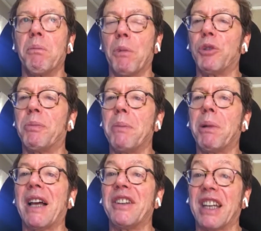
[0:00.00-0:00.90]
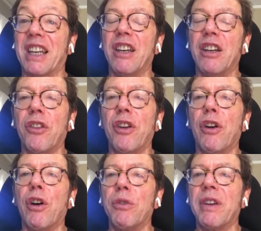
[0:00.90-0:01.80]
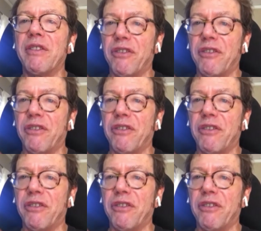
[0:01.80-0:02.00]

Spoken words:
most people had to kill their own